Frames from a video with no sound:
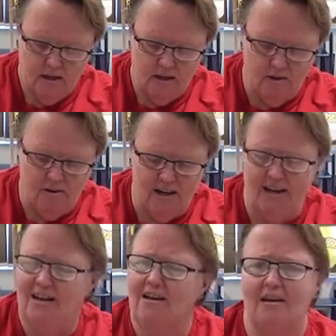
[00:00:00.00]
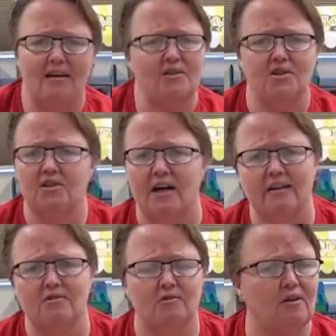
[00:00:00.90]
You know what? And it's your
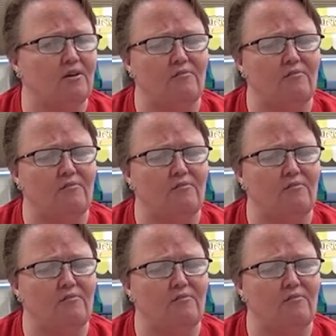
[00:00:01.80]
dinosaur.